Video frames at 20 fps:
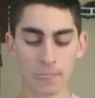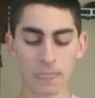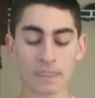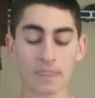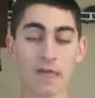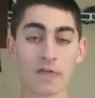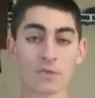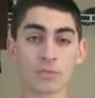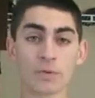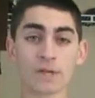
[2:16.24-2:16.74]

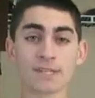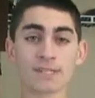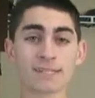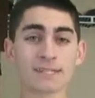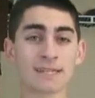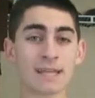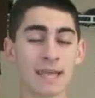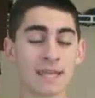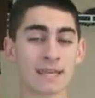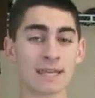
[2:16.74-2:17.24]
Now the
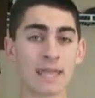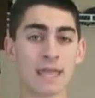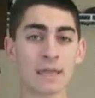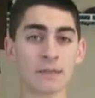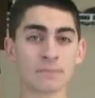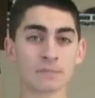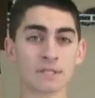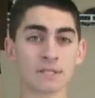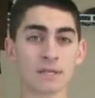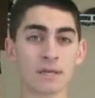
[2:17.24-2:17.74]
reason I
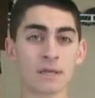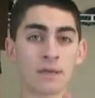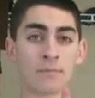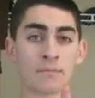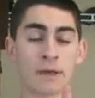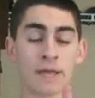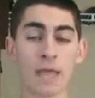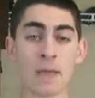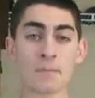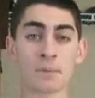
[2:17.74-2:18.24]
named
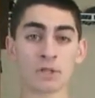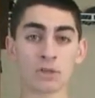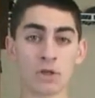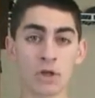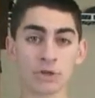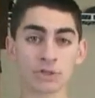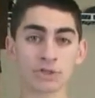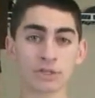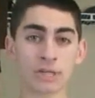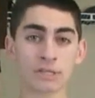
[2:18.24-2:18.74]
my Epic
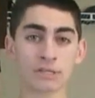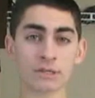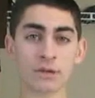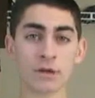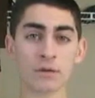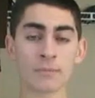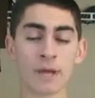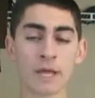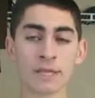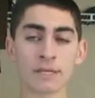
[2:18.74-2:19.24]
Longshot the
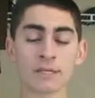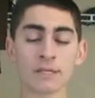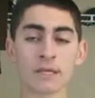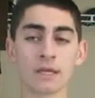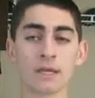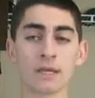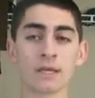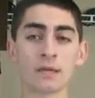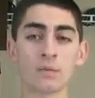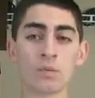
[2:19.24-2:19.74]
Carbine
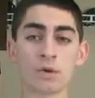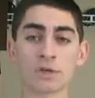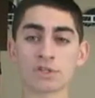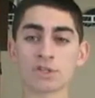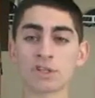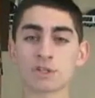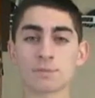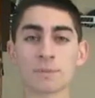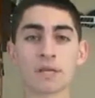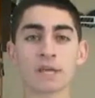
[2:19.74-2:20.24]
was
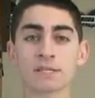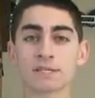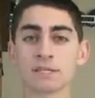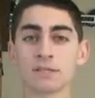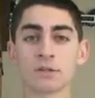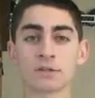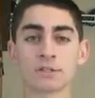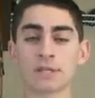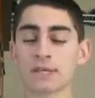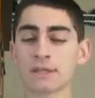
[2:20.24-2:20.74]
just because it
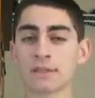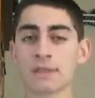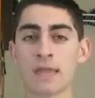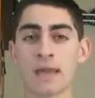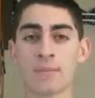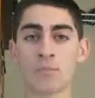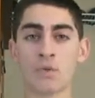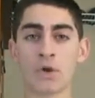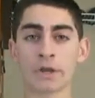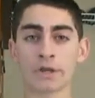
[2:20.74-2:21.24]
looked like the
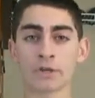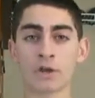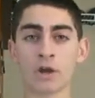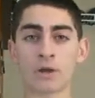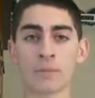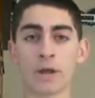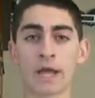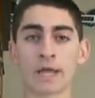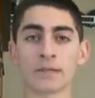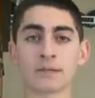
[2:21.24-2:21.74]
M1
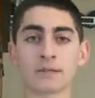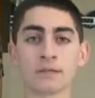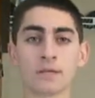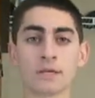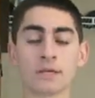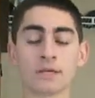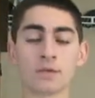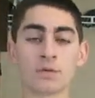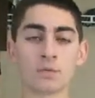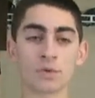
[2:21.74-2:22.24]
Carbine,
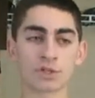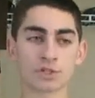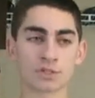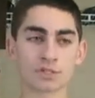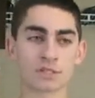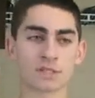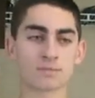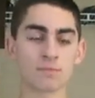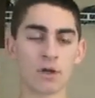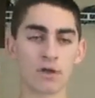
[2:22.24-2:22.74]
which
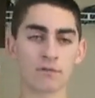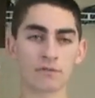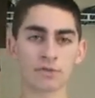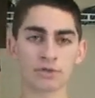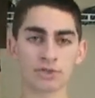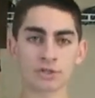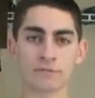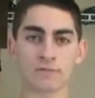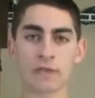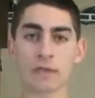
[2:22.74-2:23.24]
is a smaller
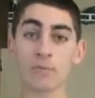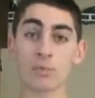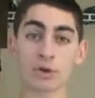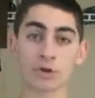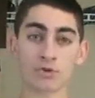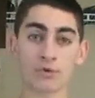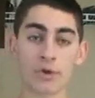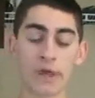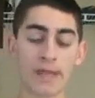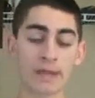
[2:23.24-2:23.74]
version of the
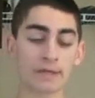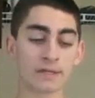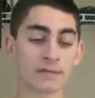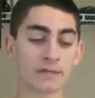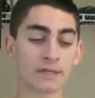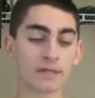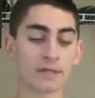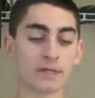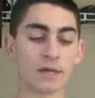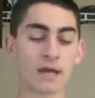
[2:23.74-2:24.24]
M1 Garand.
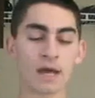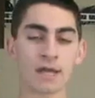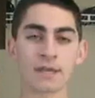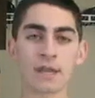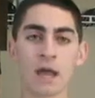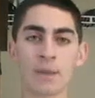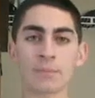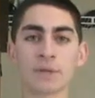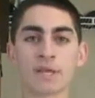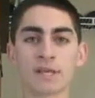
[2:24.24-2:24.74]

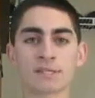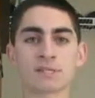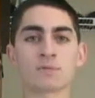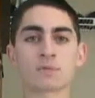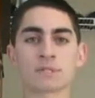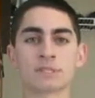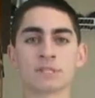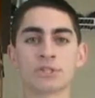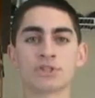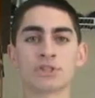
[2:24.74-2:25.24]
Not because it
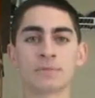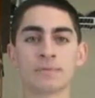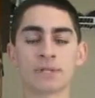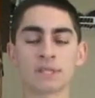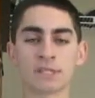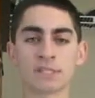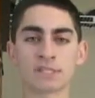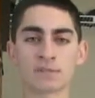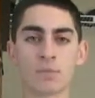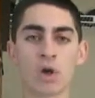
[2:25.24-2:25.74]
was
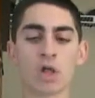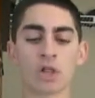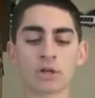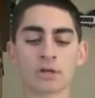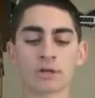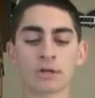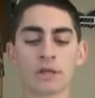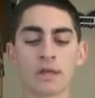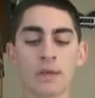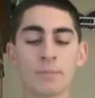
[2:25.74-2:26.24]
legitimately
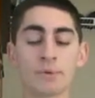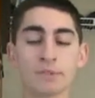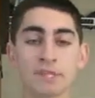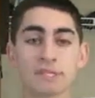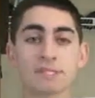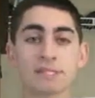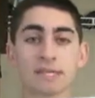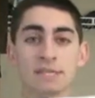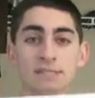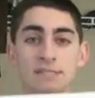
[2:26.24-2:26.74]
smaller, but
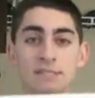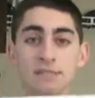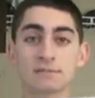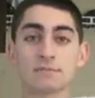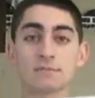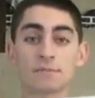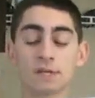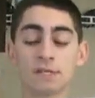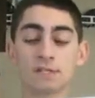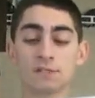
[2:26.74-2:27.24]
this
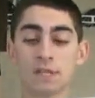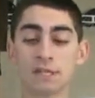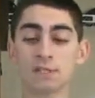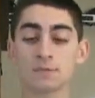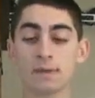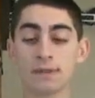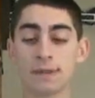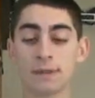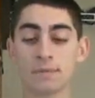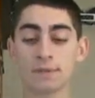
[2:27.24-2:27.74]
is. That's
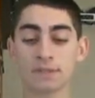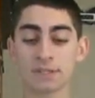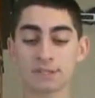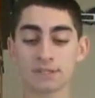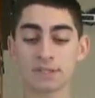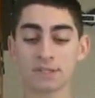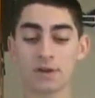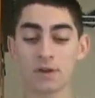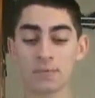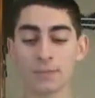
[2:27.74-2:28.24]
why I'm naming
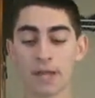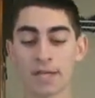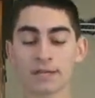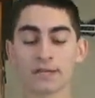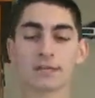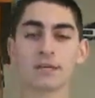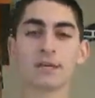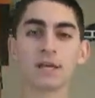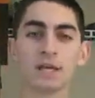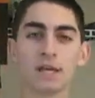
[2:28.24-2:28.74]
this the Carbine.
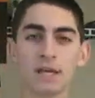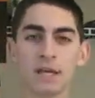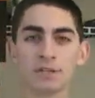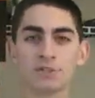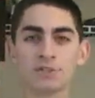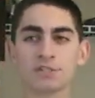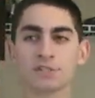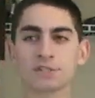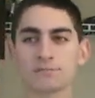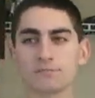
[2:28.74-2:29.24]

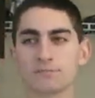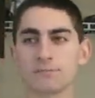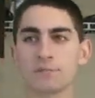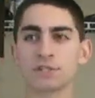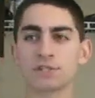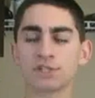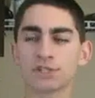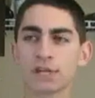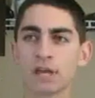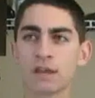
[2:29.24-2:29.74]
It's
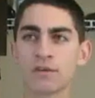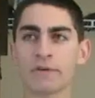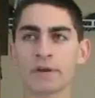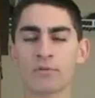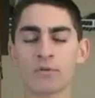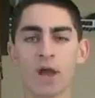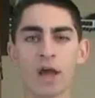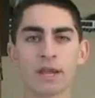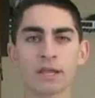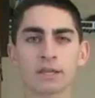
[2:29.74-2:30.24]
just kind of
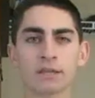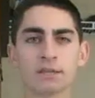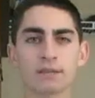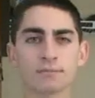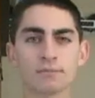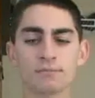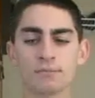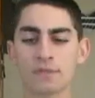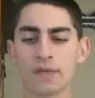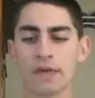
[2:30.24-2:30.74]
ironic
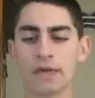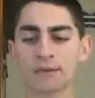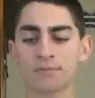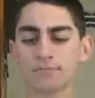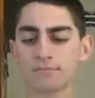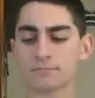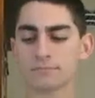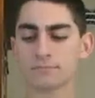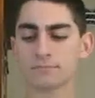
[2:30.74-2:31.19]
that